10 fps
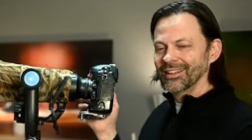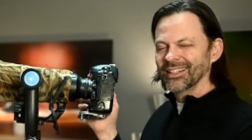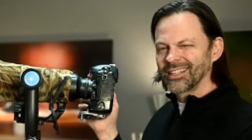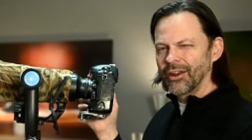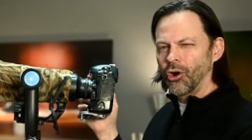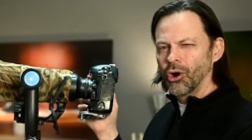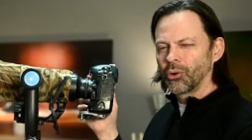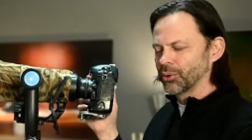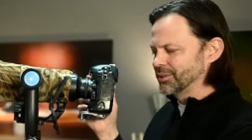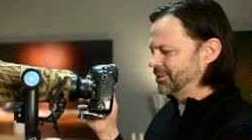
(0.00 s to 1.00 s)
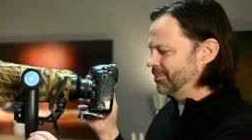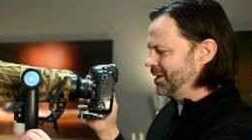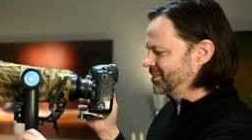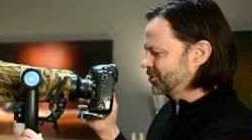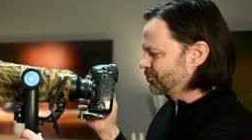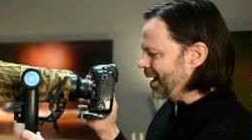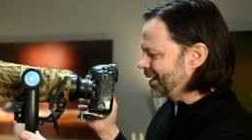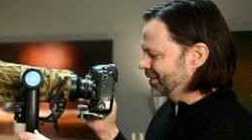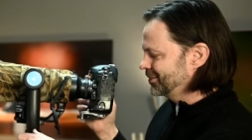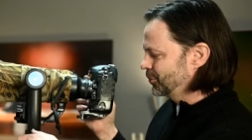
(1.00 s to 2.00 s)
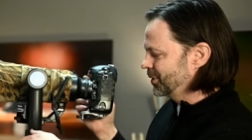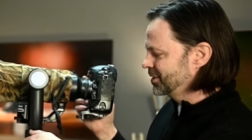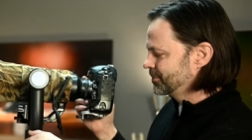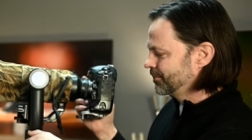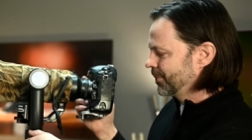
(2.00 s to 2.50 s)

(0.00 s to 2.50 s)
it's kind of awkward. It makes this rattling noise.